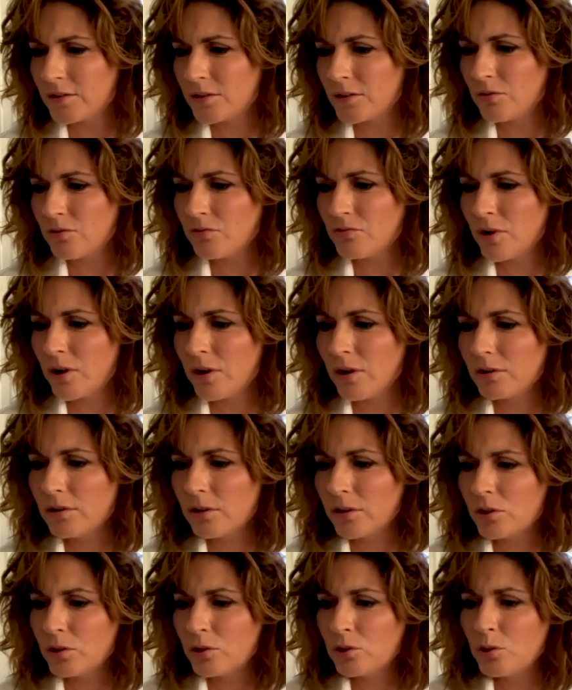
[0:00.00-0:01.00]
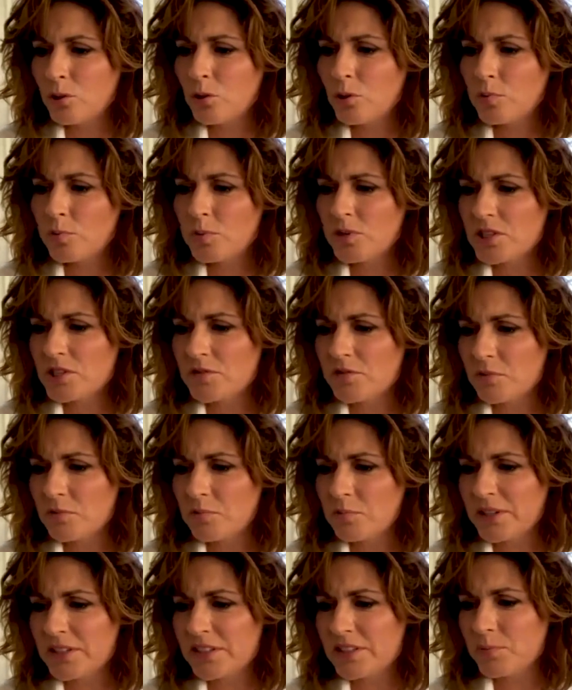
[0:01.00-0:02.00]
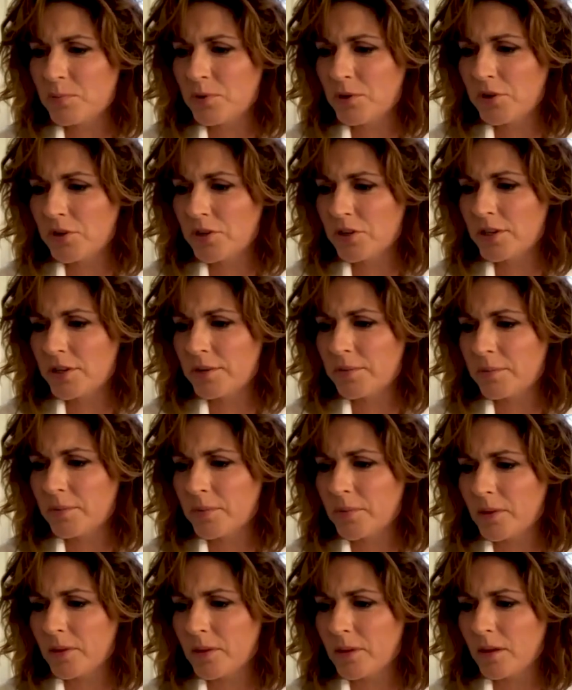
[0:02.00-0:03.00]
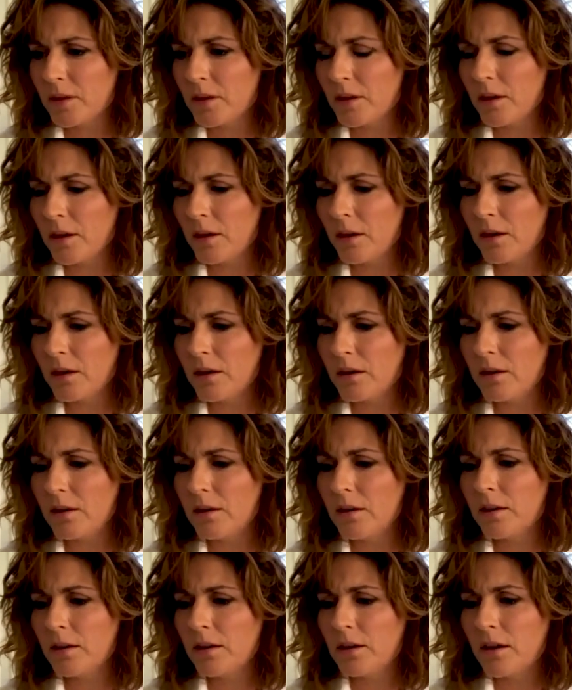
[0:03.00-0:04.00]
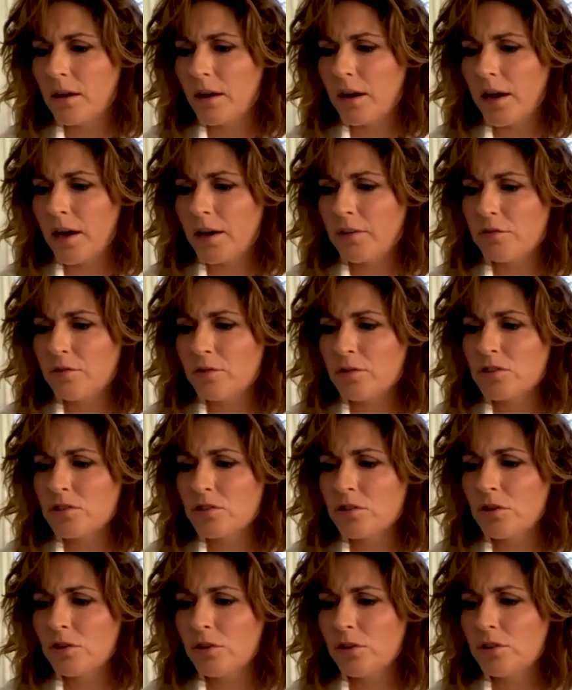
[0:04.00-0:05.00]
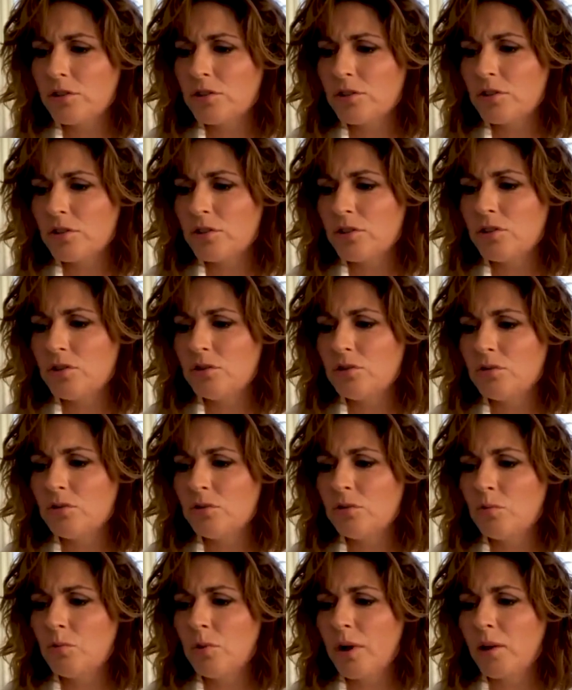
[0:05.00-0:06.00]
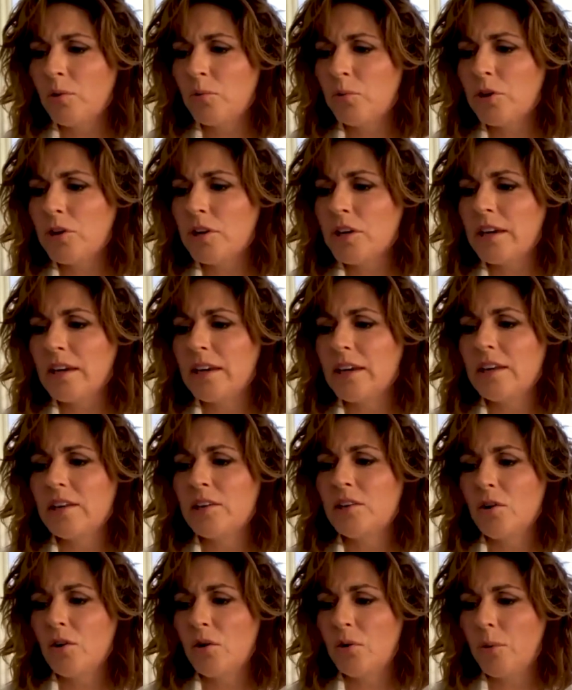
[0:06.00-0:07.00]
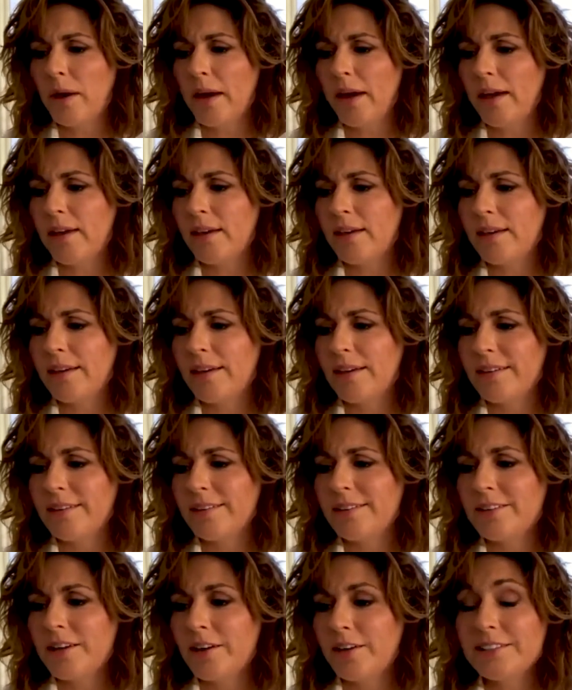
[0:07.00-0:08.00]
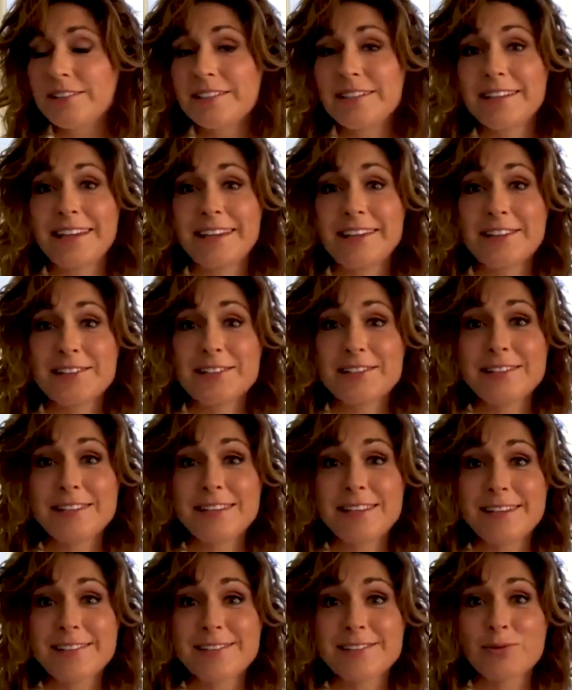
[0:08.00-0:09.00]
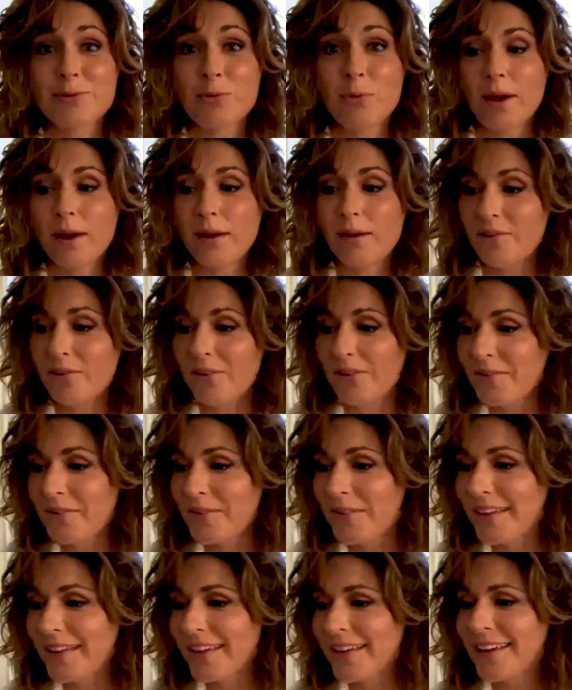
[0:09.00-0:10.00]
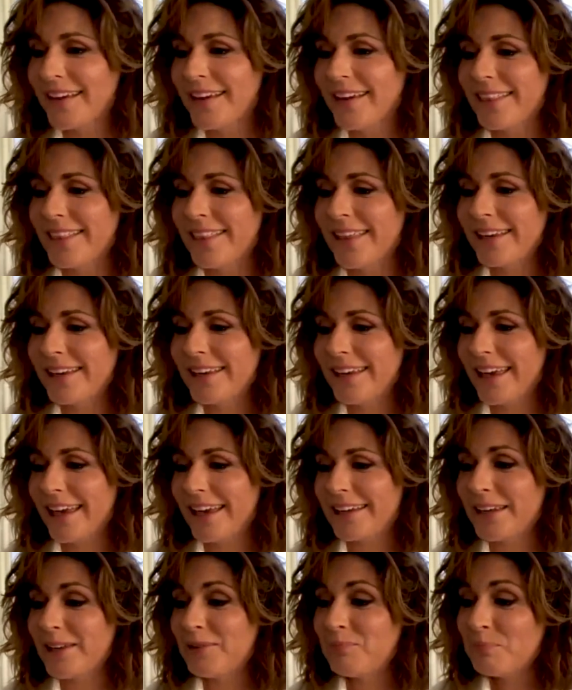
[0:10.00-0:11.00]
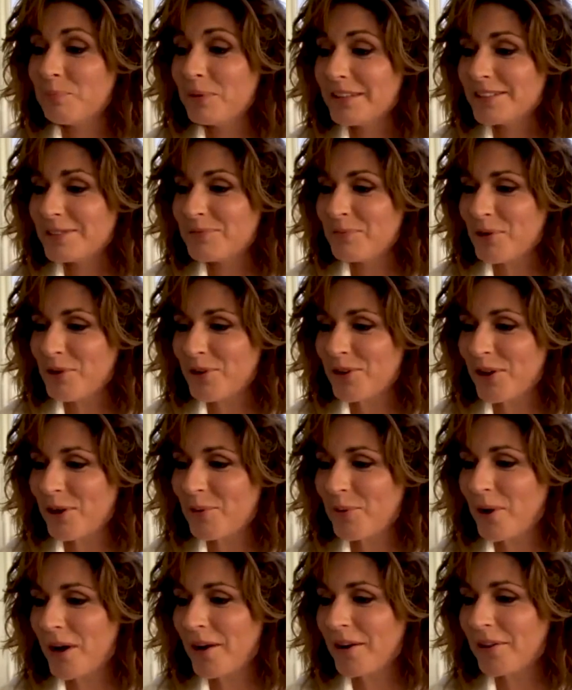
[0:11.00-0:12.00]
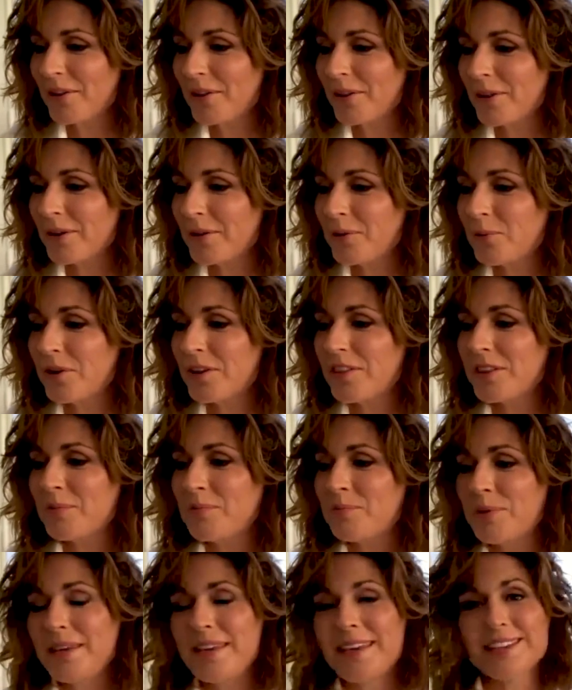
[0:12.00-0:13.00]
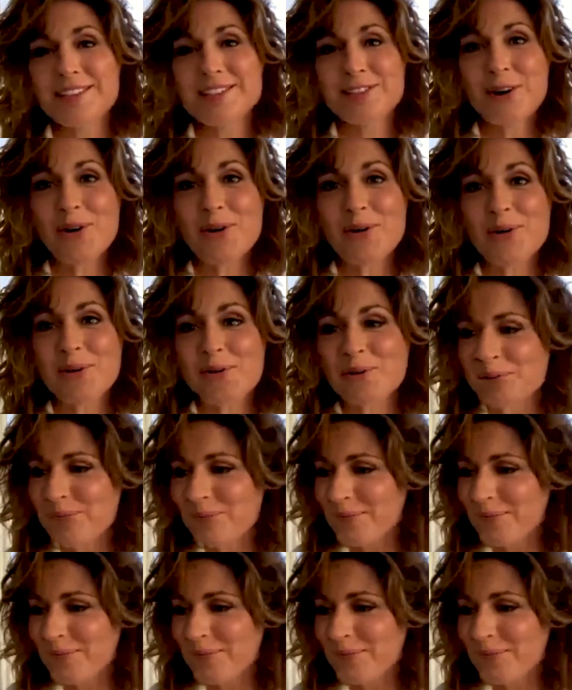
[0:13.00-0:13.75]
So Ron Lupish from Pittsburgh. I first heard you while working in Norway in 1986. Wow. Then again in Pittsburgh while with the PSO.